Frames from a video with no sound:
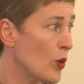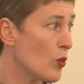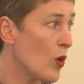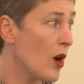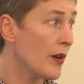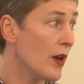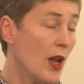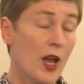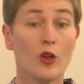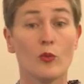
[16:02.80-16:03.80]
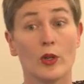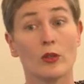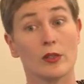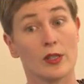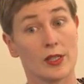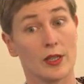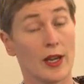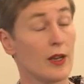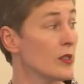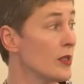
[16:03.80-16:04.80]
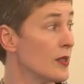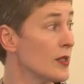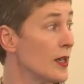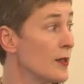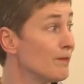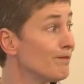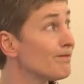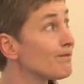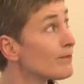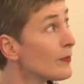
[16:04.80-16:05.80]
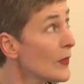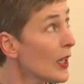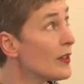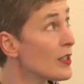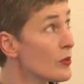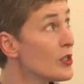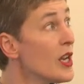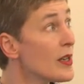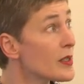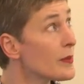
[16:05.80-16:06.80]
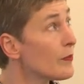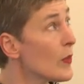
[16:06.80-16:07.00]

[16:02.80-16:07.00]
worldwide, and could we all do this in-house instead? And the answer is yes.